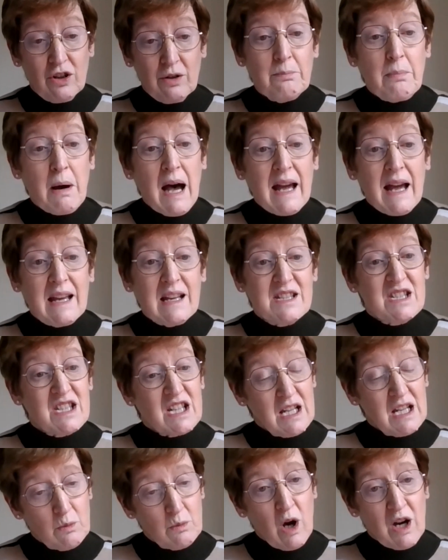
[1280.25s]
unbiased
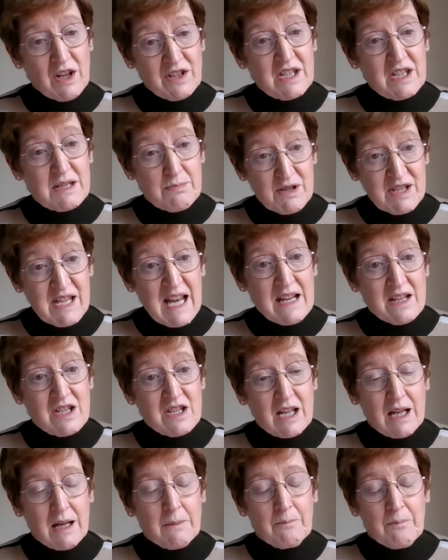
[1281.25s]
in what it's
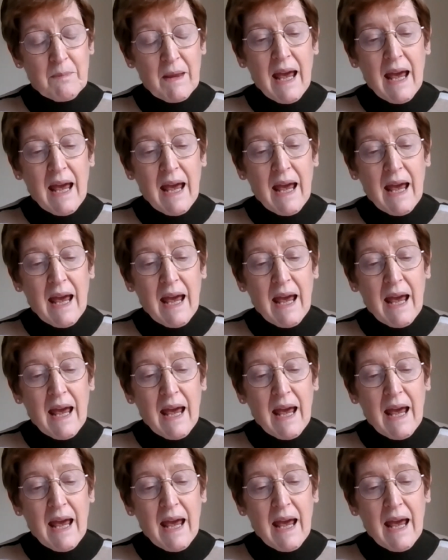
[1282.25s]
presenting.